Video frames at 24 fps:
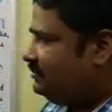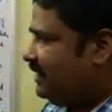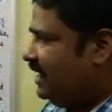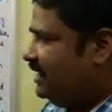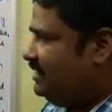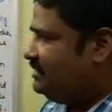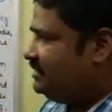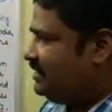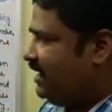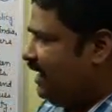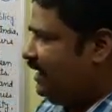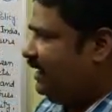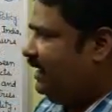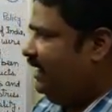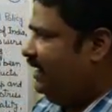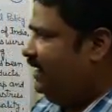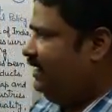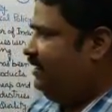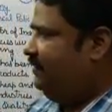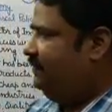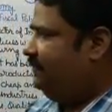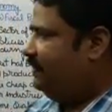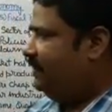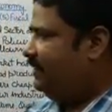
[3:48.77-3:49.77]
Second
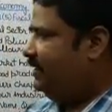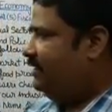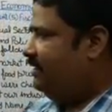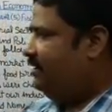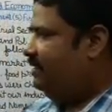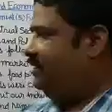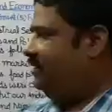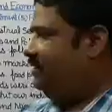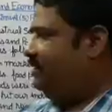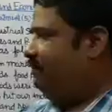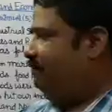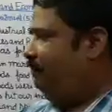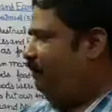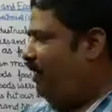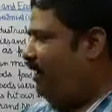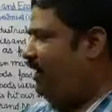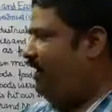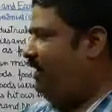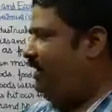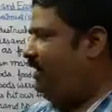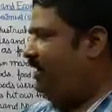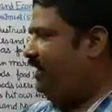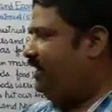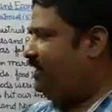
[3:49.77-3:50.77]

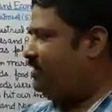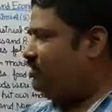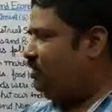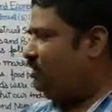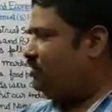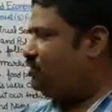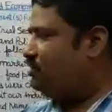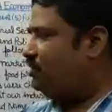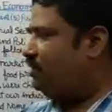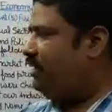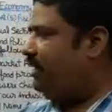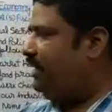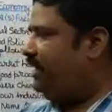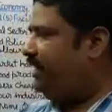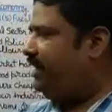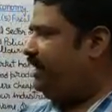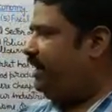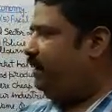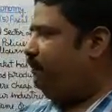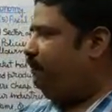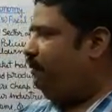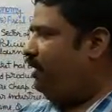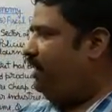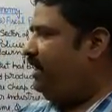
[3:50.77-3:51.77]
point, it is also
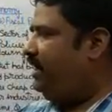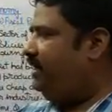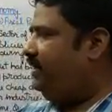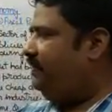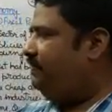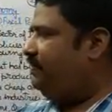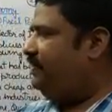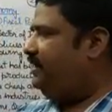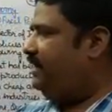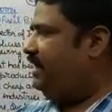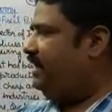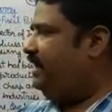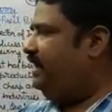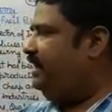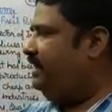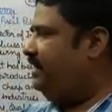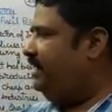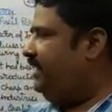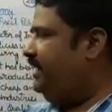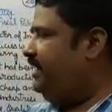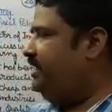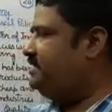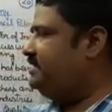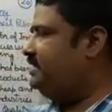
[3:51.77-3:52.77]
related point, the
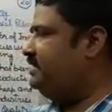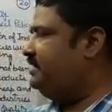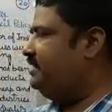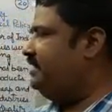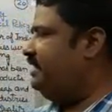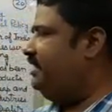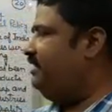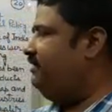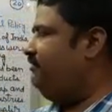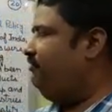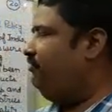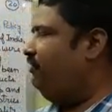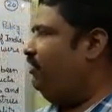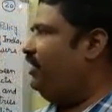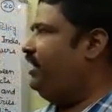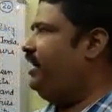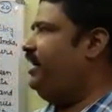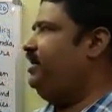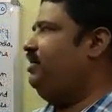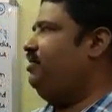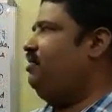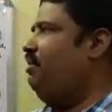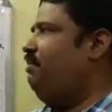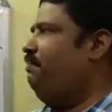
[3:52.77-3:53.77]
increase in the
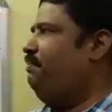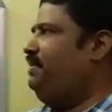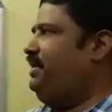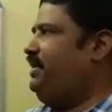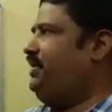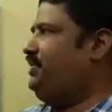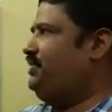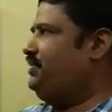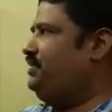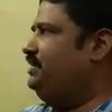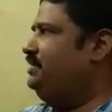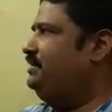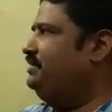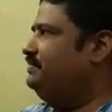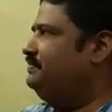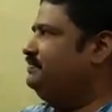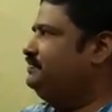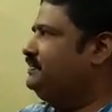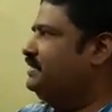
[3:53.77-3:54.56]
foreign competition.